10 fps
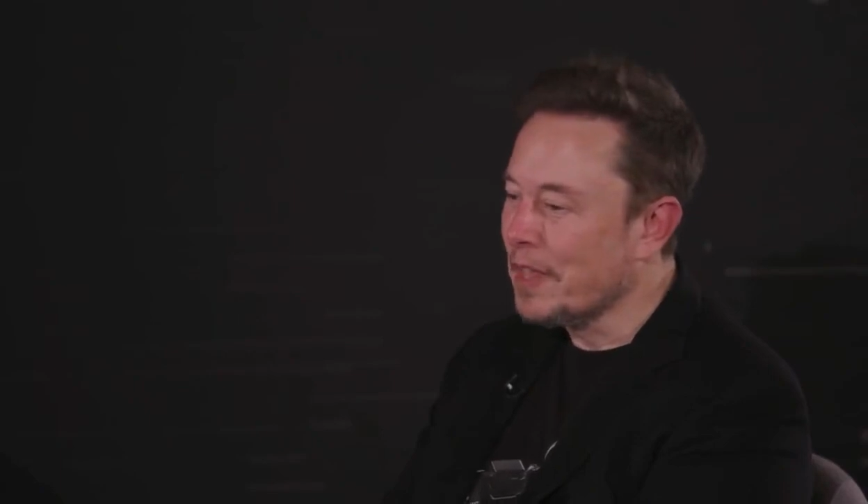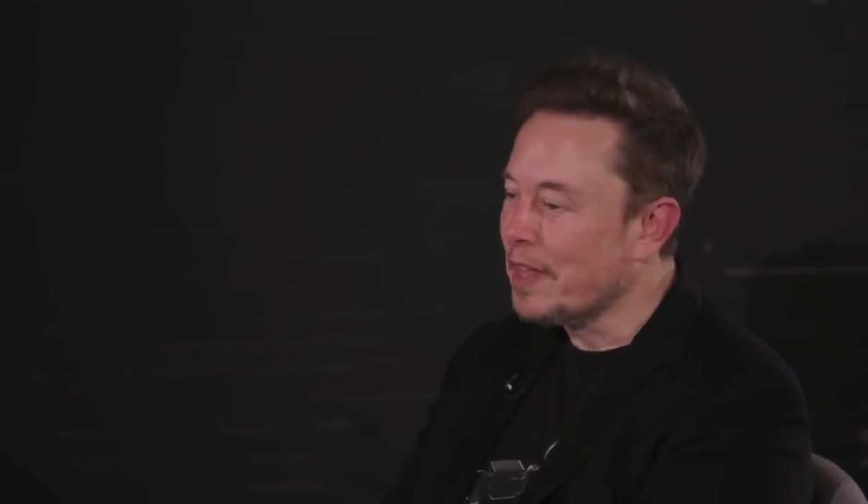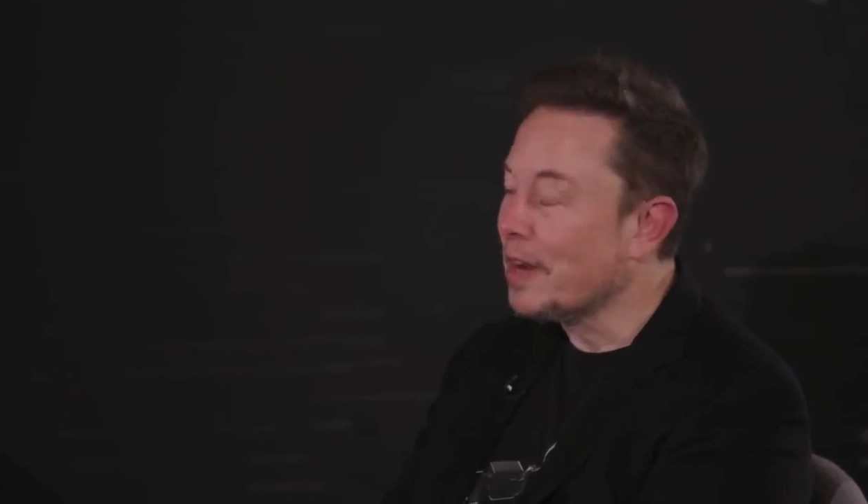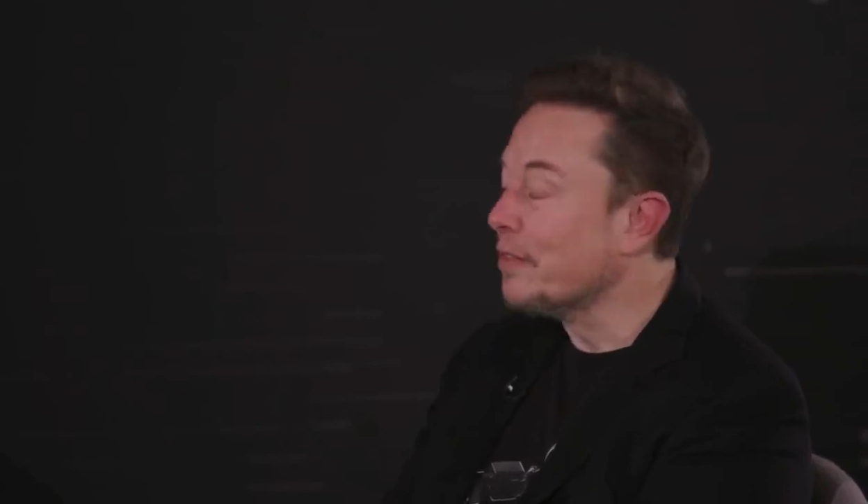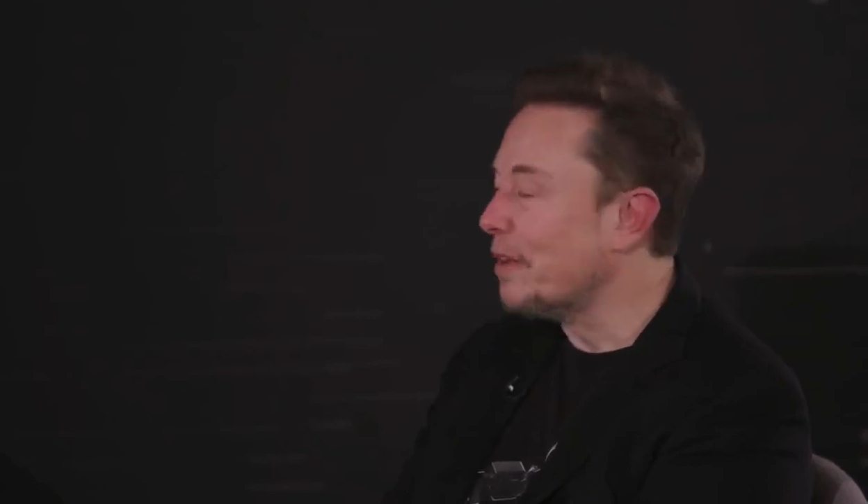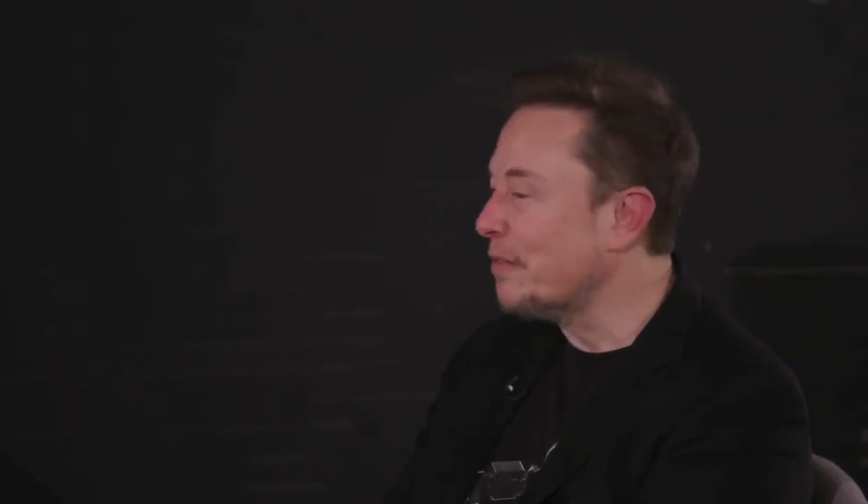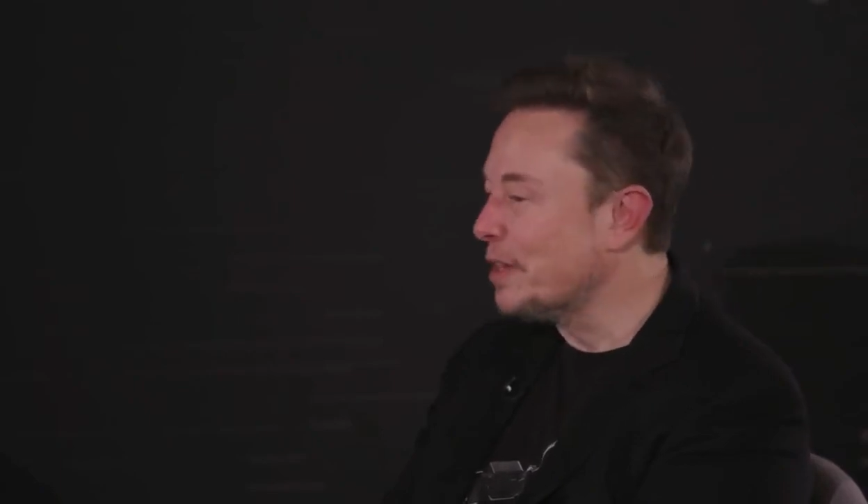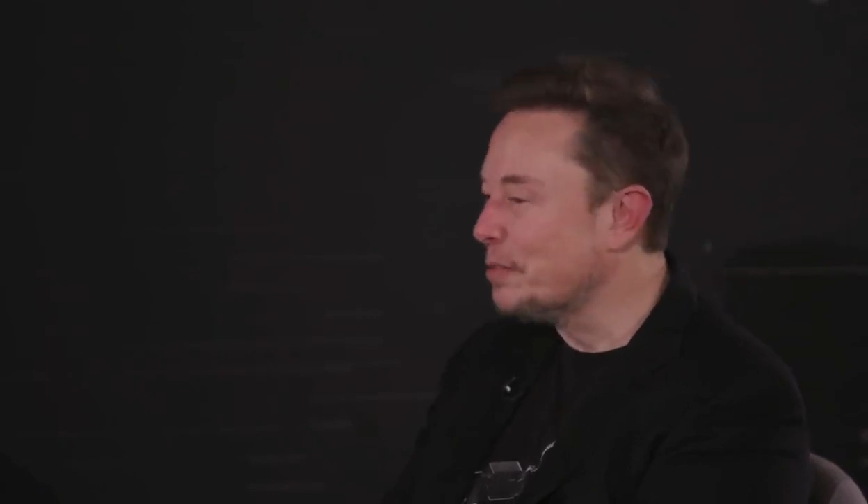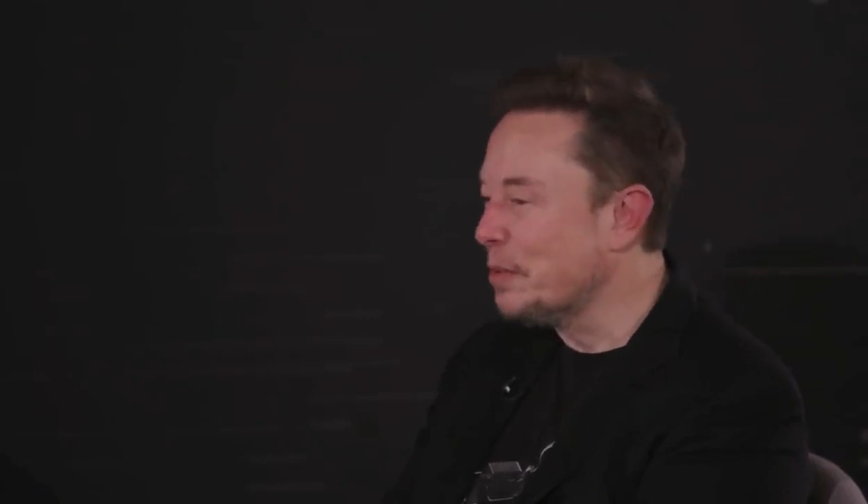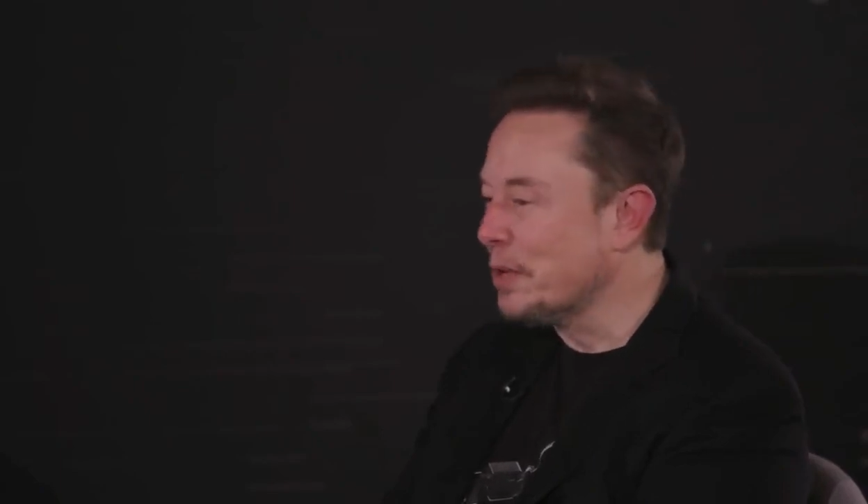I don't know if that
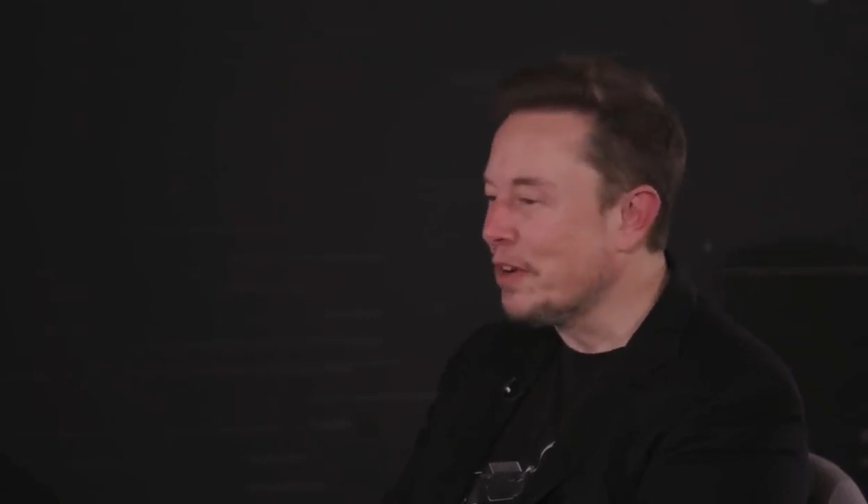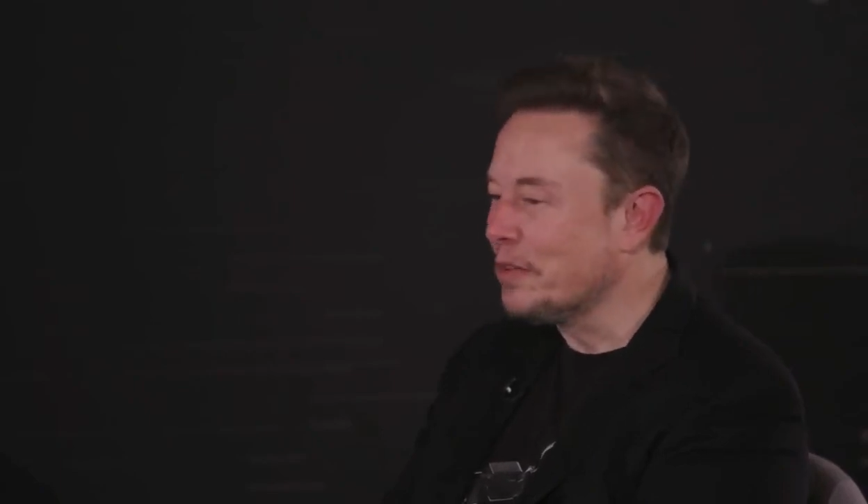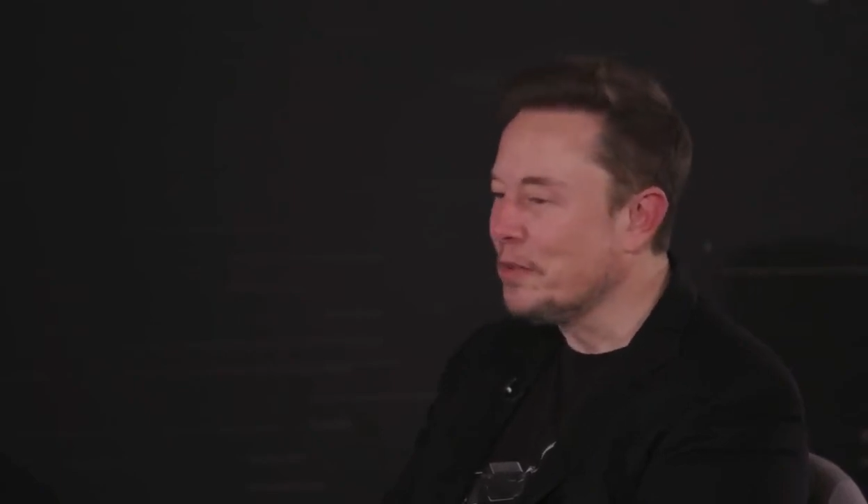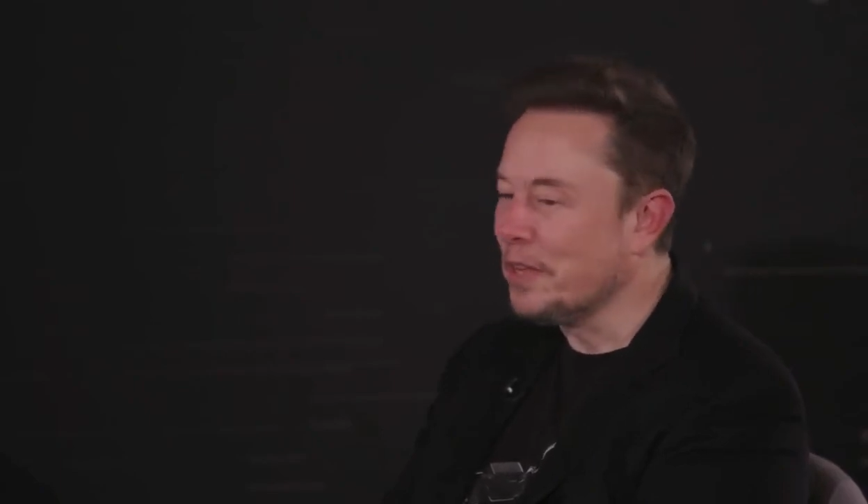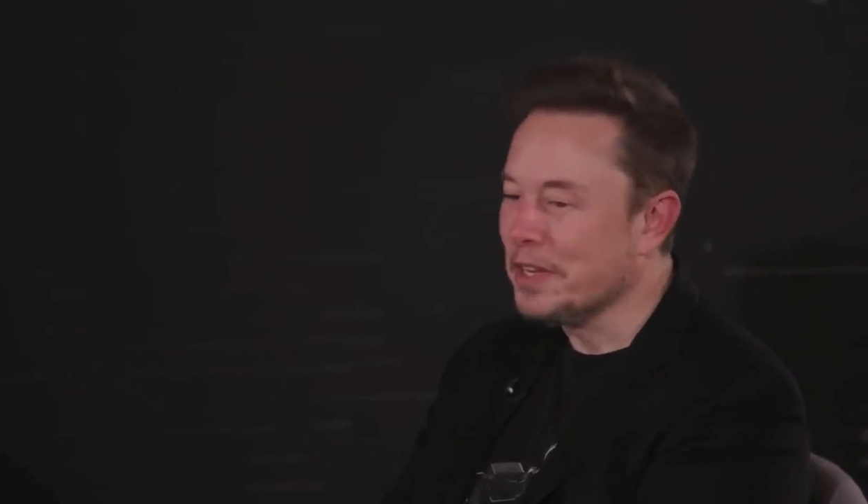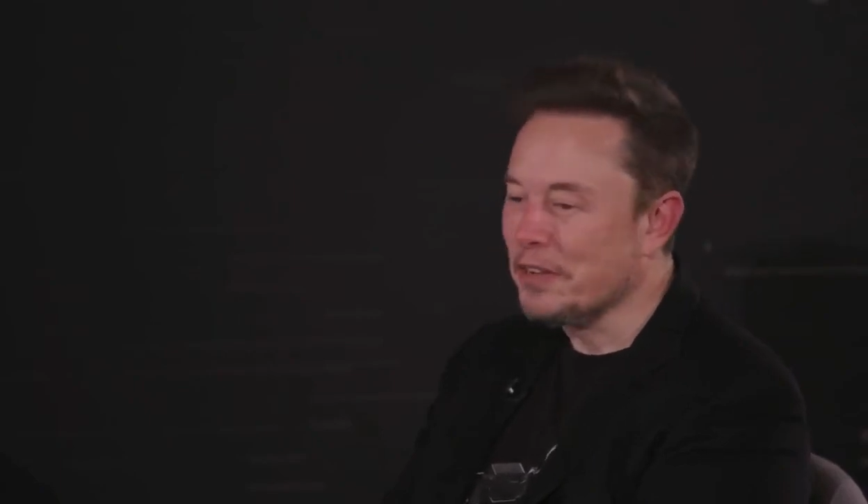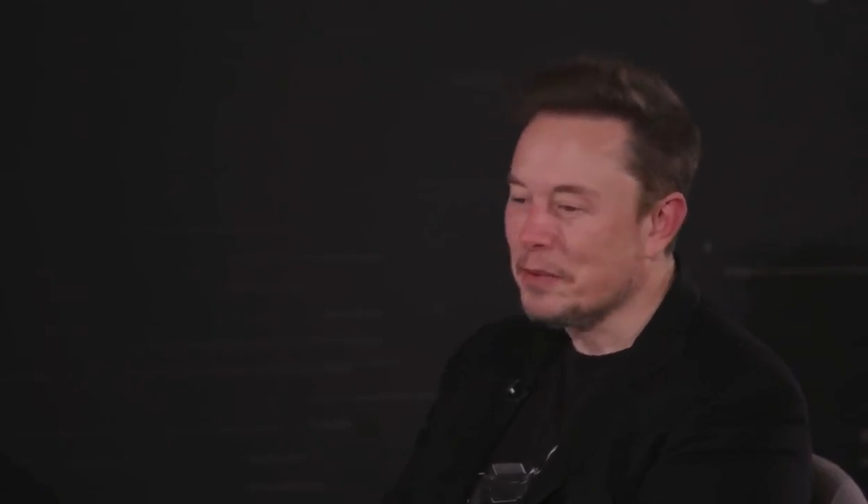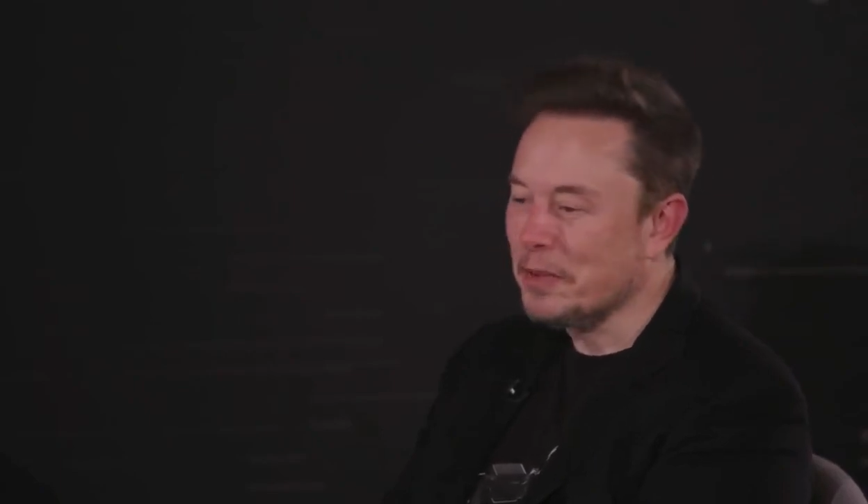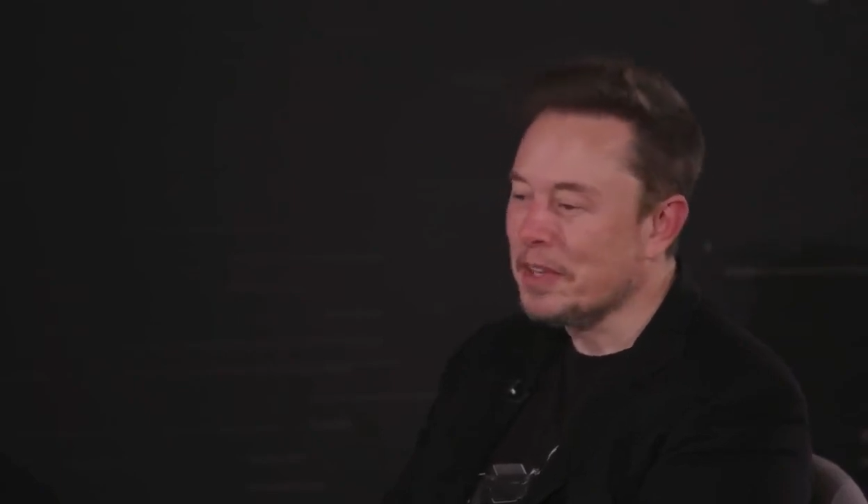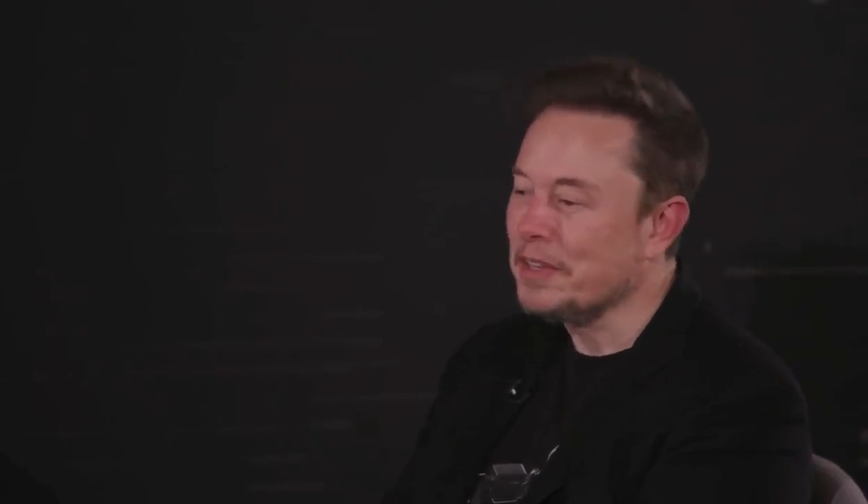makes people comfortable or
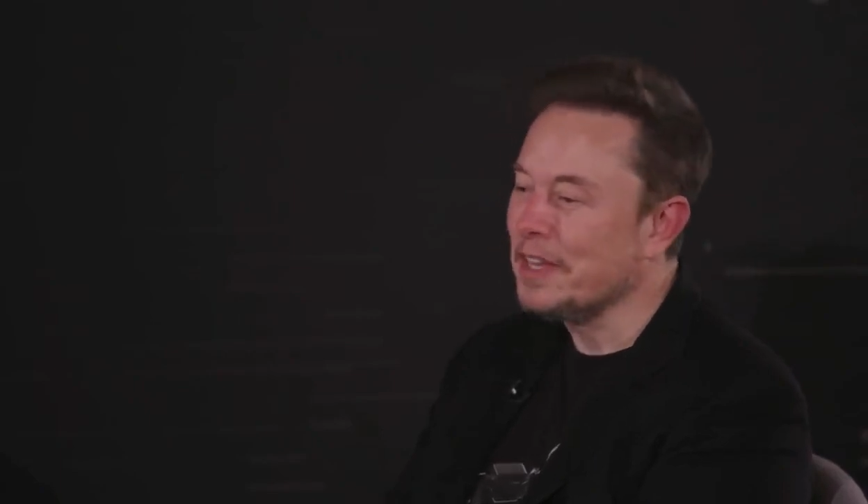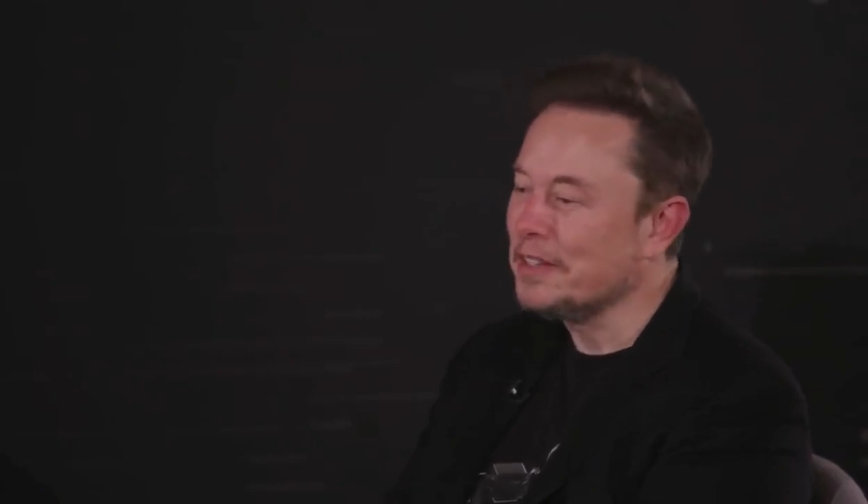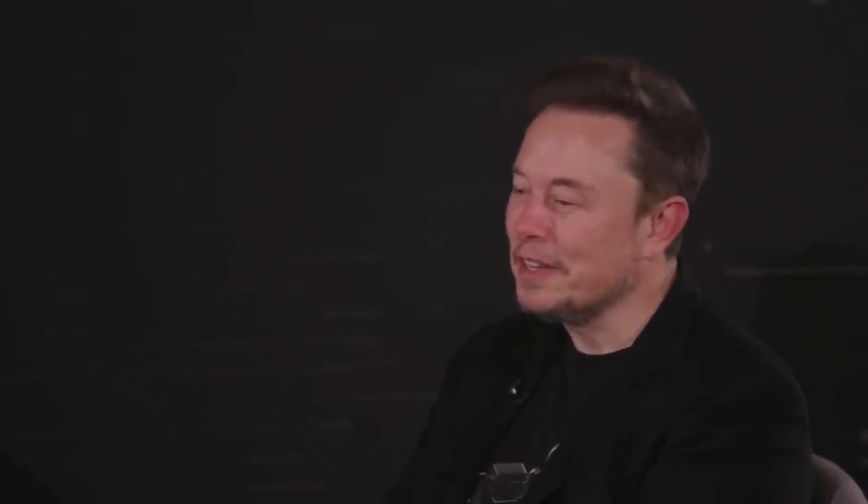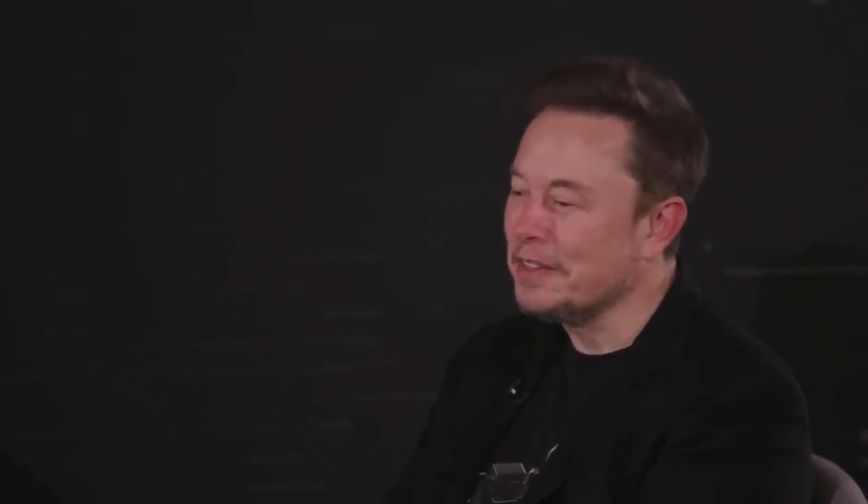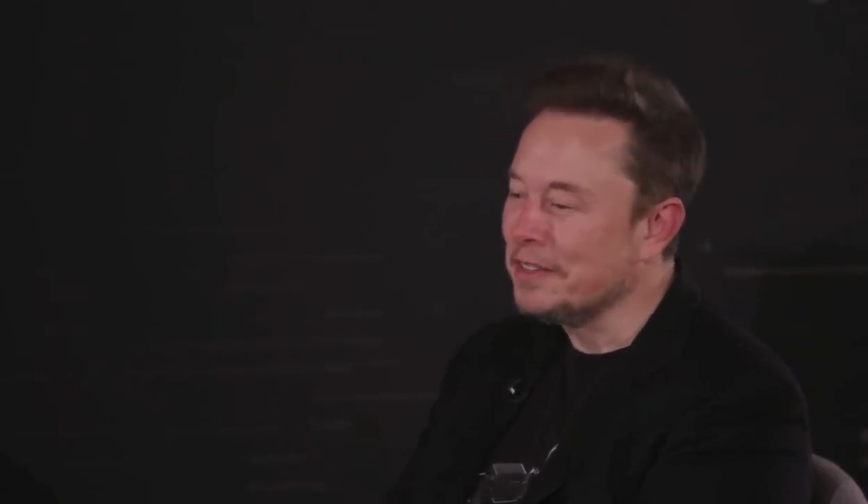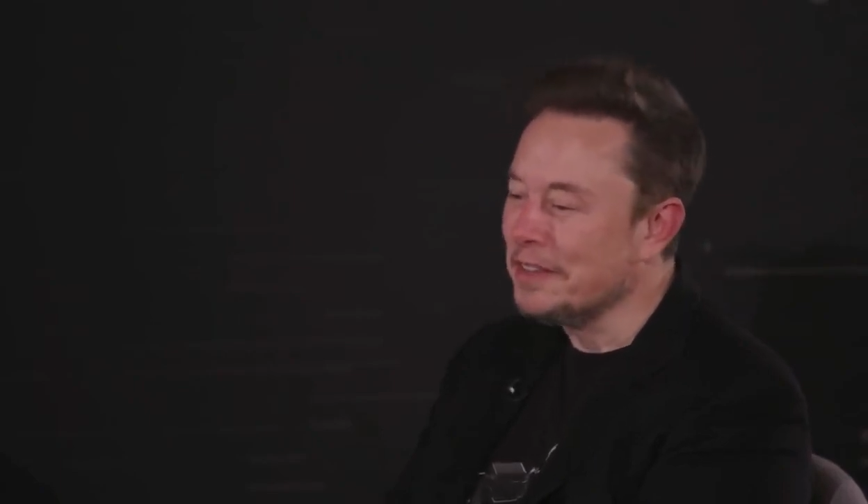uncomfortable. It, it, it's,